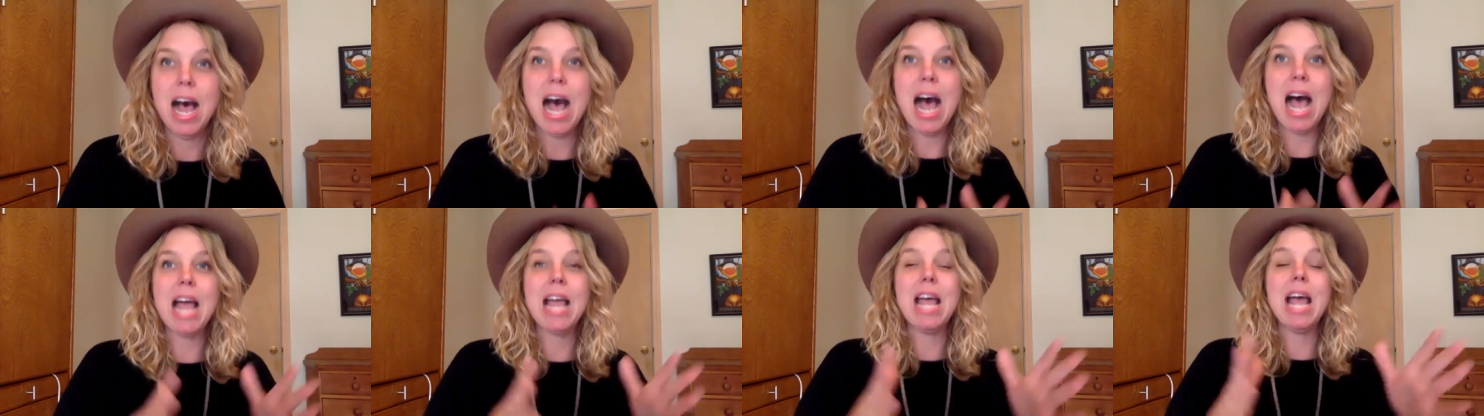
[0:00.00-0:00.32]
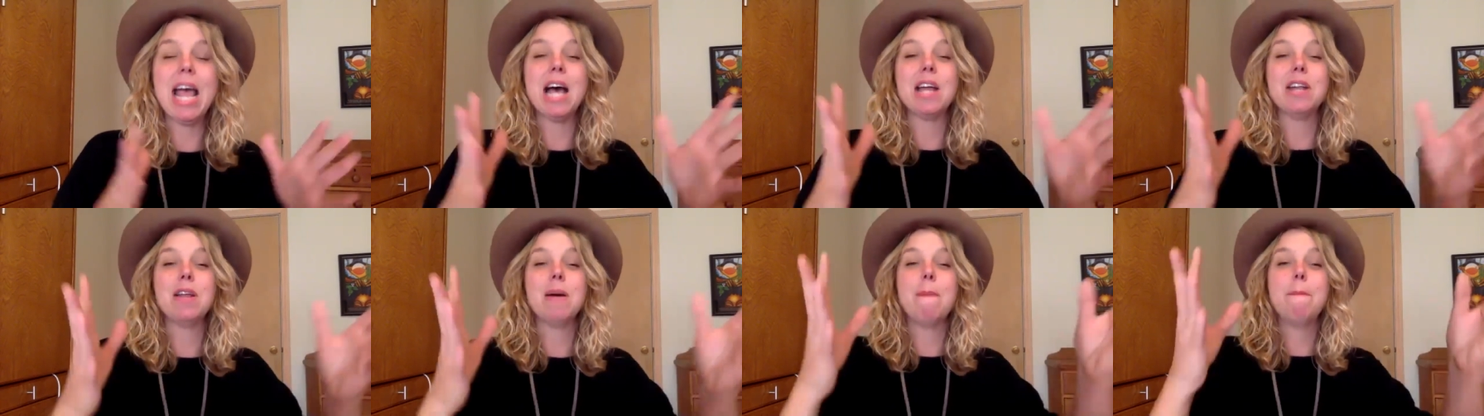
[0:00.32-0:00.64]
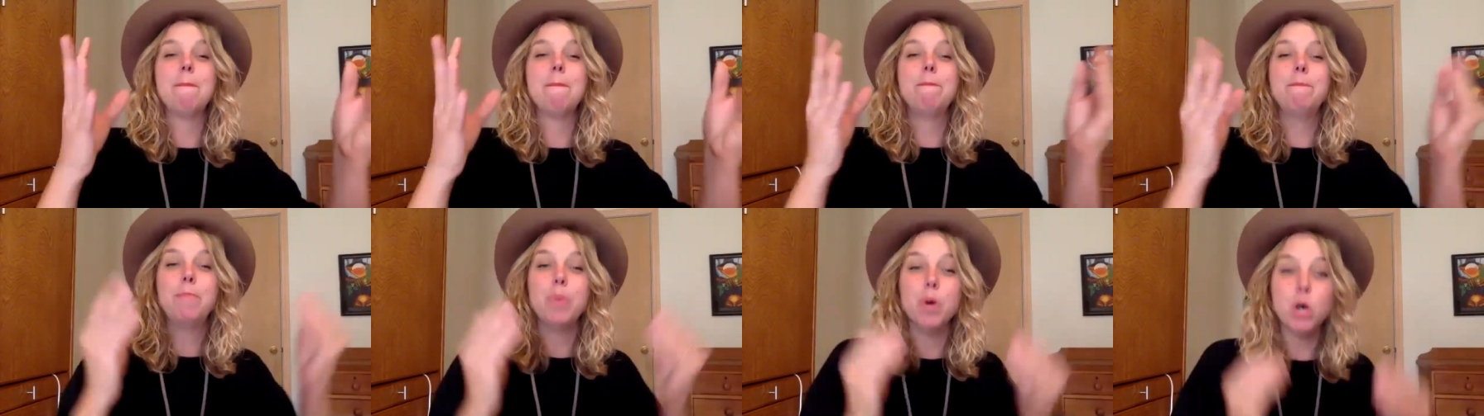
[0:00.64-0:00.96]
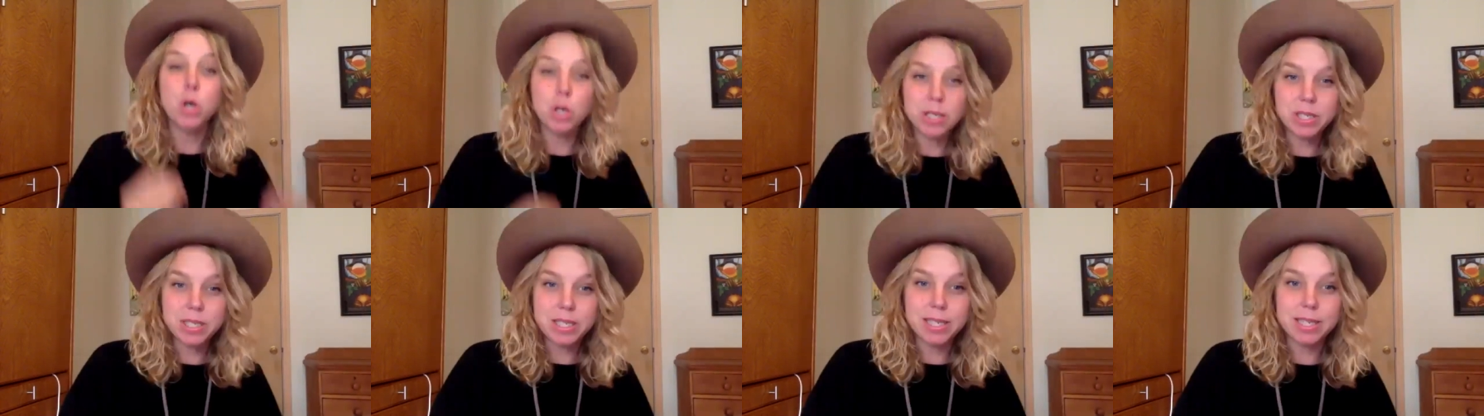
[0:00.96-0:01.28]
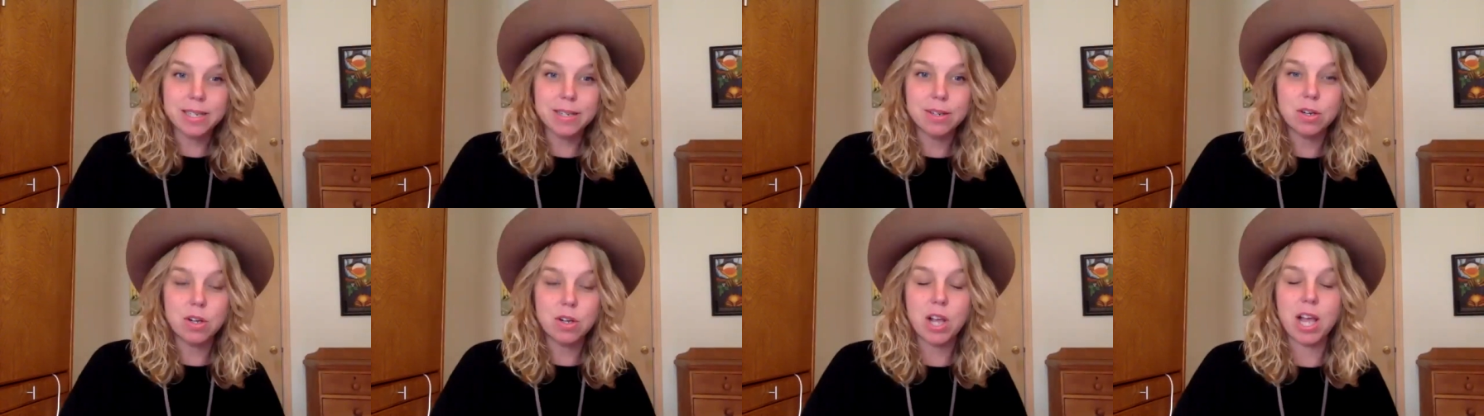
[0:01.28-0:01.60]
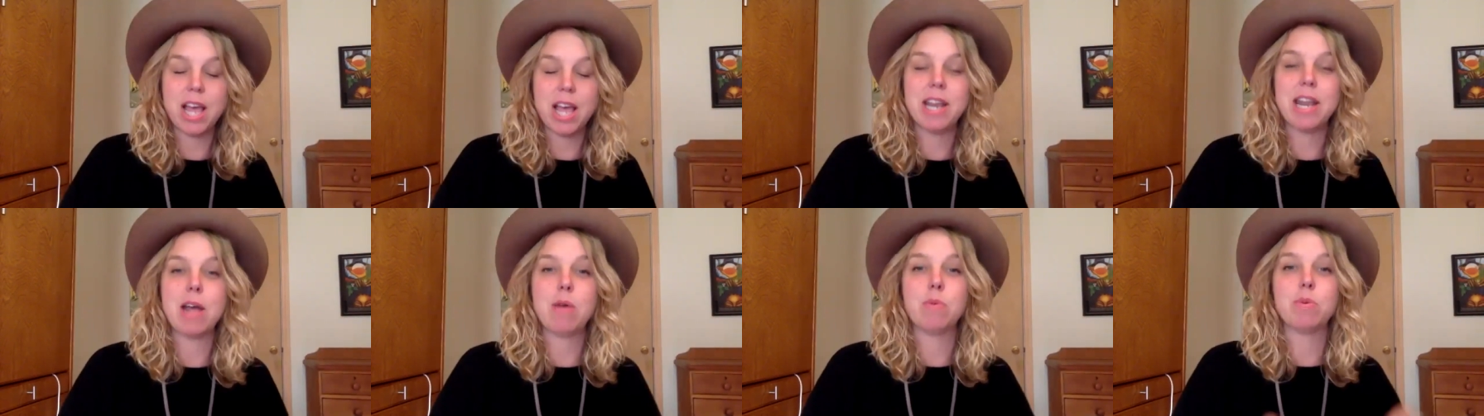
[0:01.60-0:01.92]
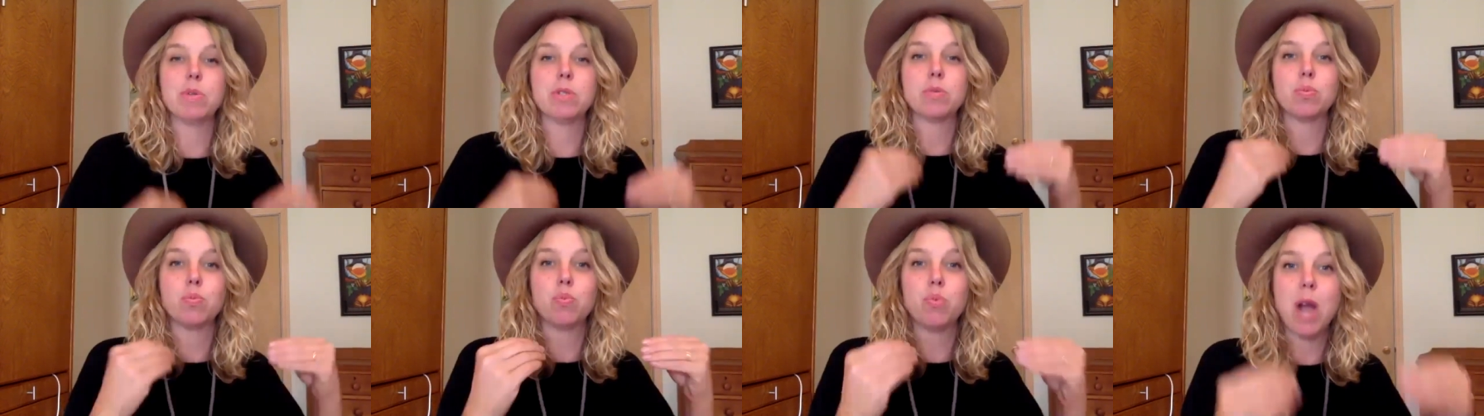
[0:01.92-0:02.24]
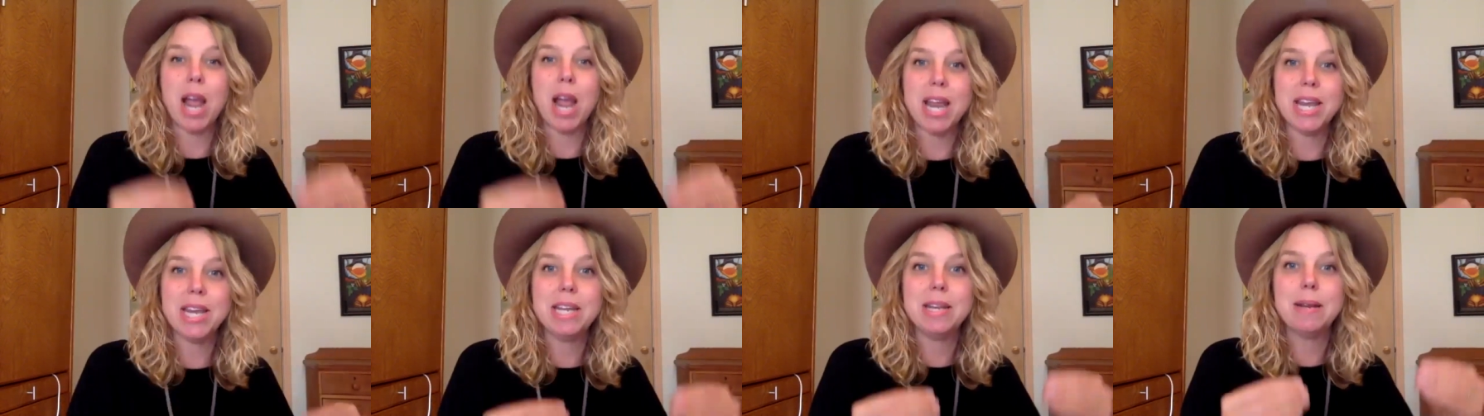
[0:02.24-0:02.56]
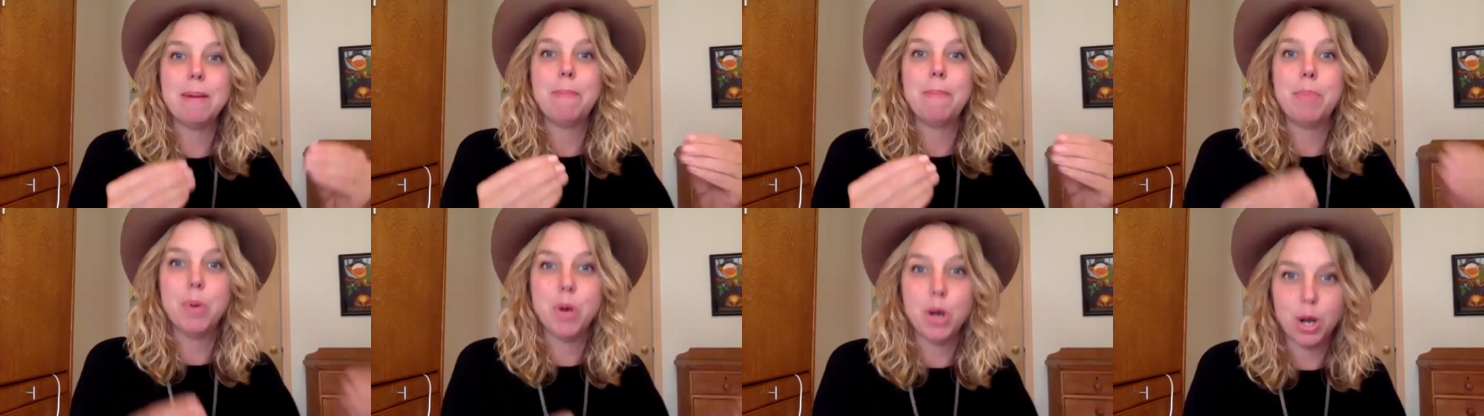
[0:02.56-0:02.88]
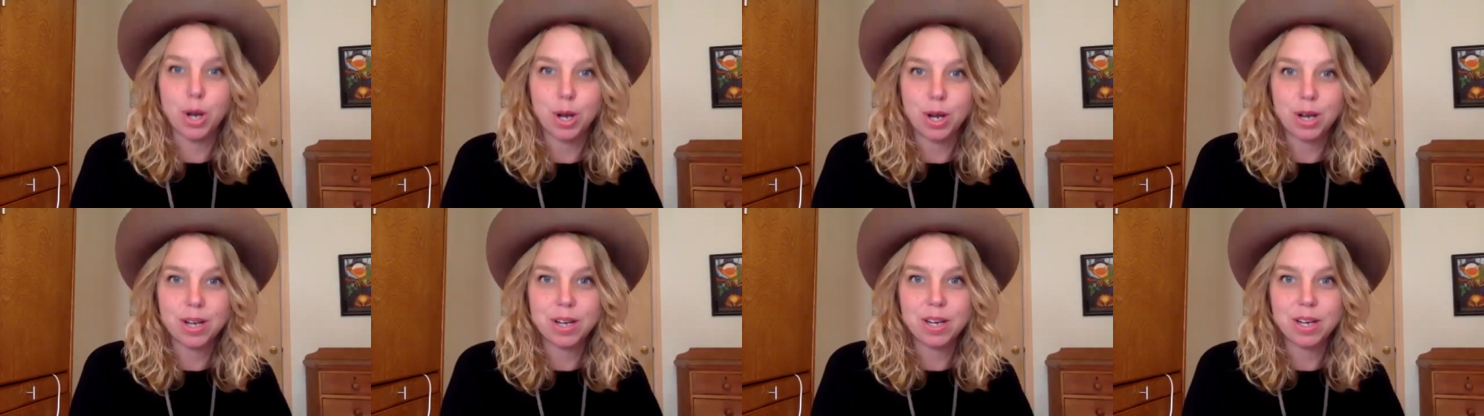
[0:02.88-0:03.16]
I had a book deal and I was writing a book.